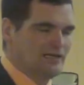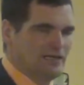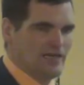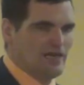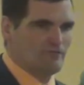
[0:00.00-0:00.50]

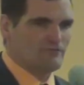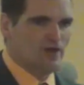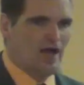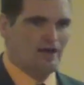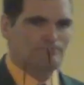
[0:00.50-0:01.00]
live
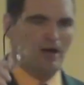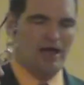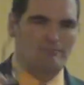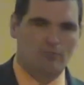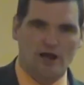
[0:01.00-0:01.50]
not
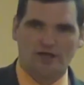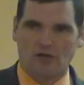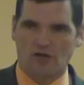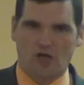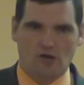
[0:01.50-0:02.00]
by bread
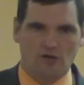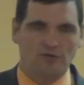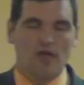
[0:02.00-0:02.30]
alone,